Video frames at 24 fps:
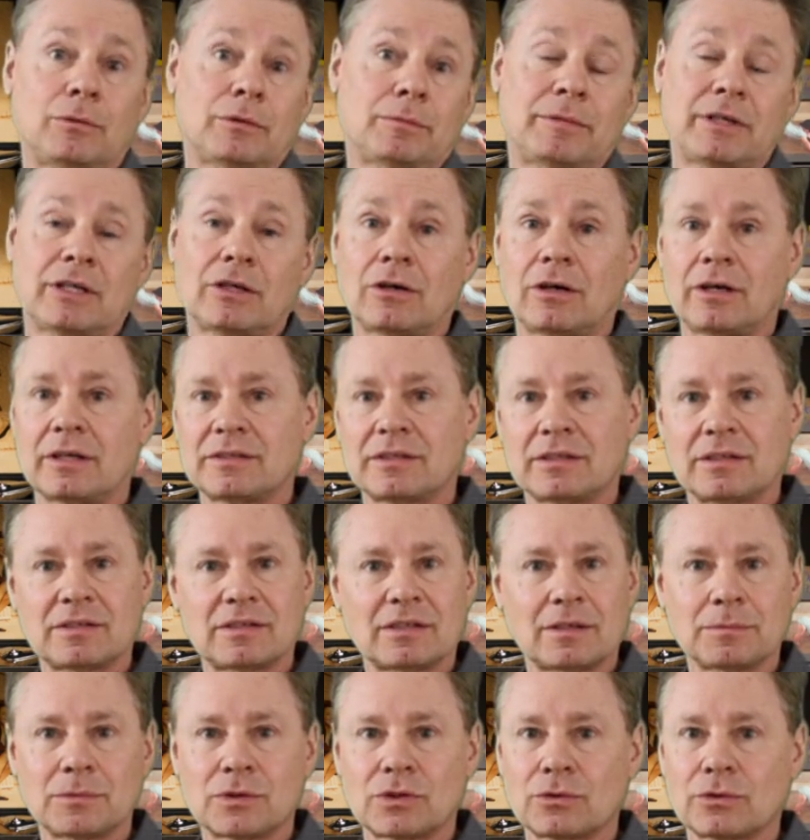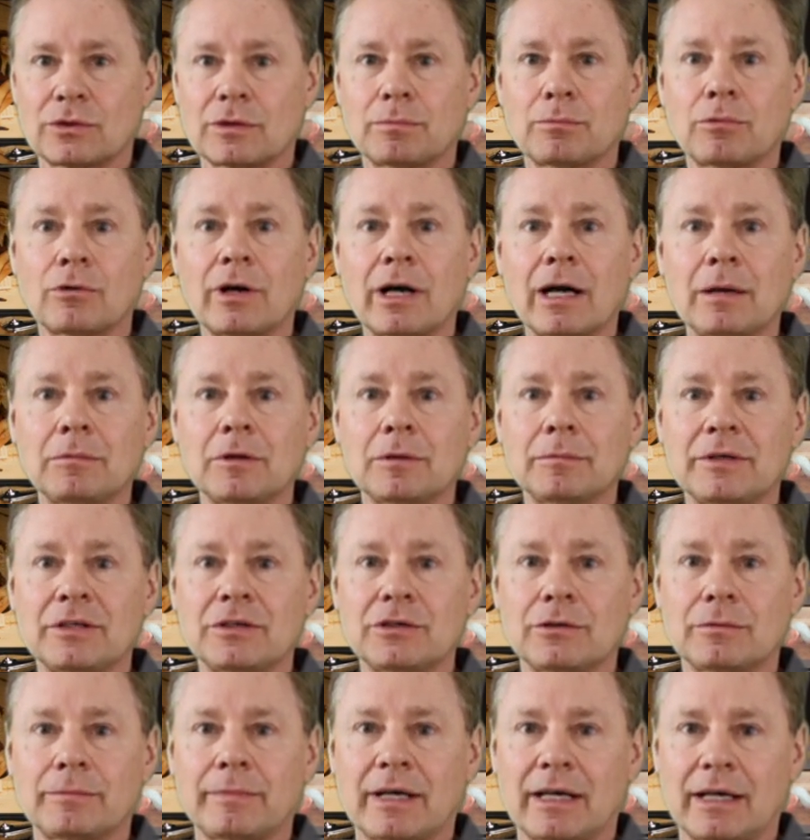would be causing some sort of problem in
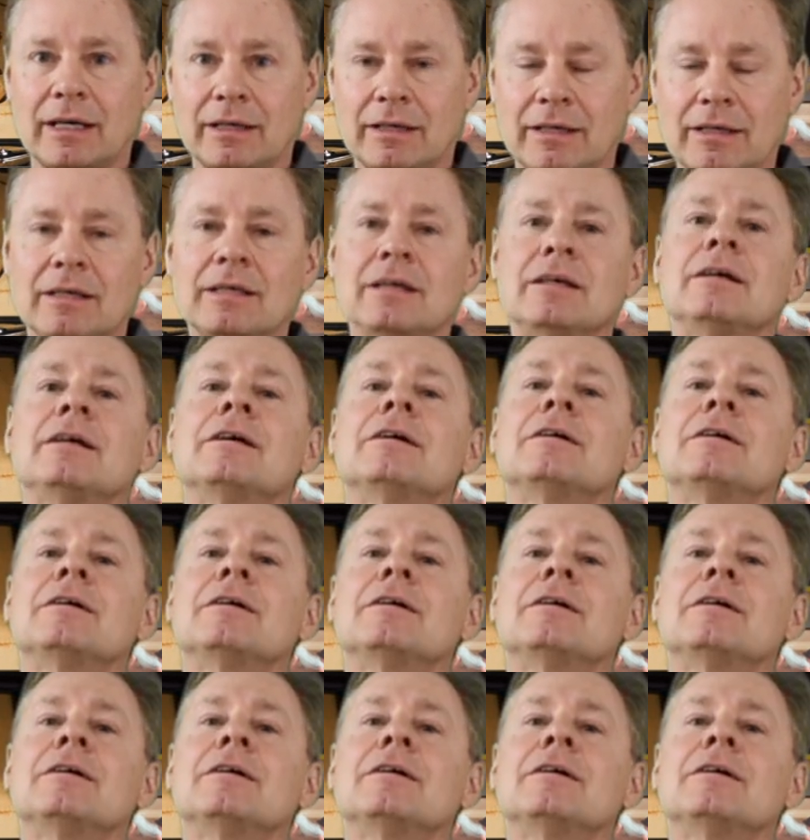your body,